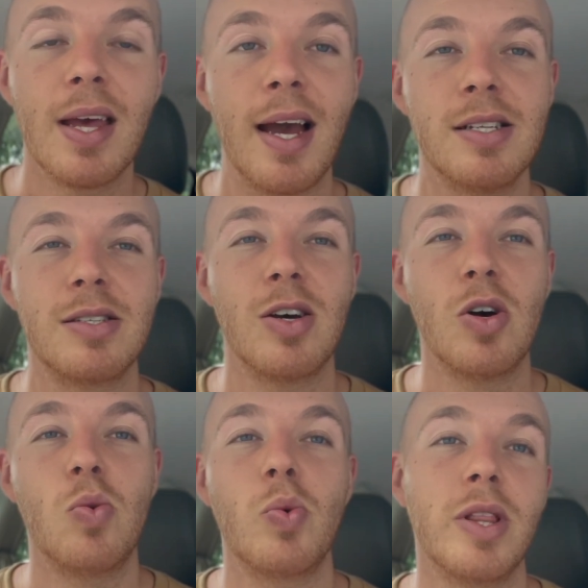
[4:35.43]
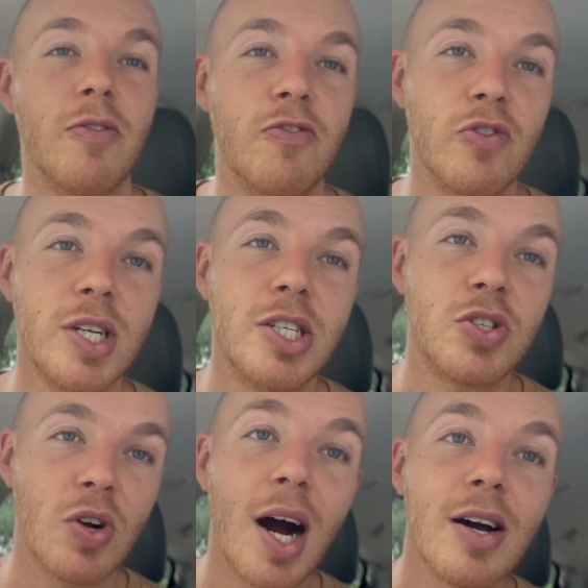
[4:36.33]
And so when the free
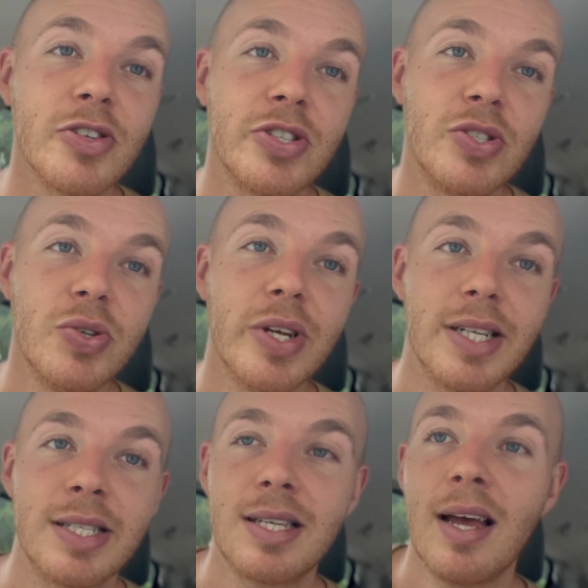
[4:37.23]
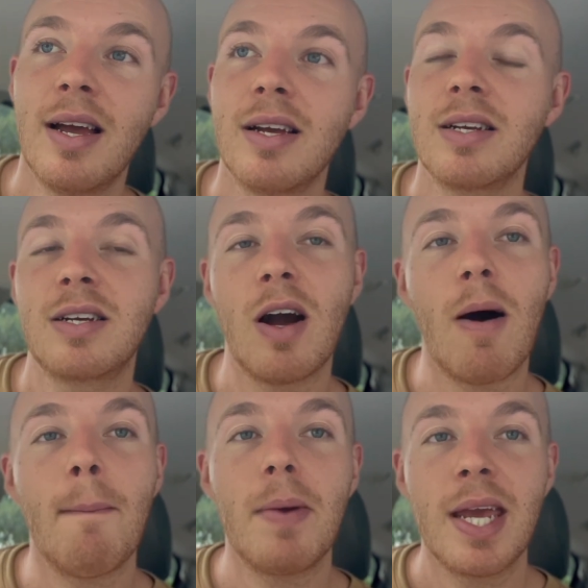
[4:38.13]
trial students
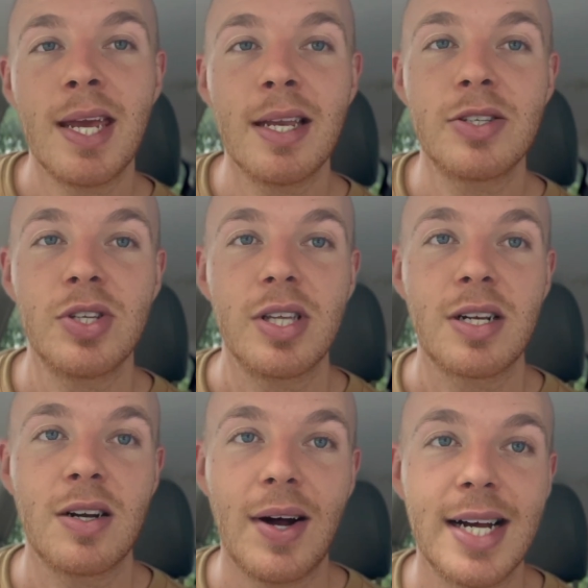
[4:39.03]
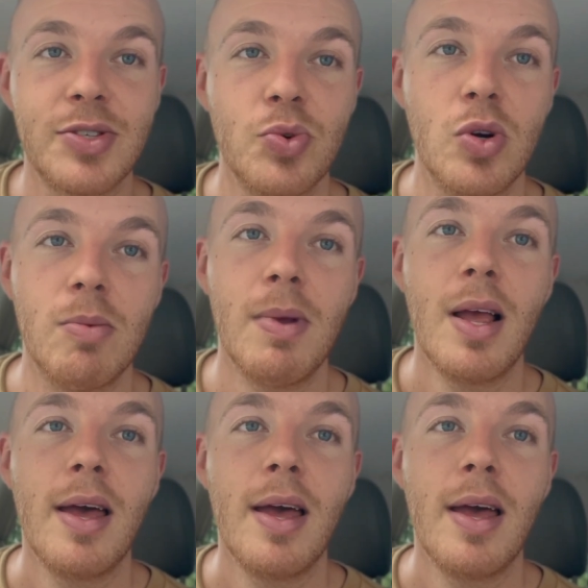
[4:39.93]
come into the classroom,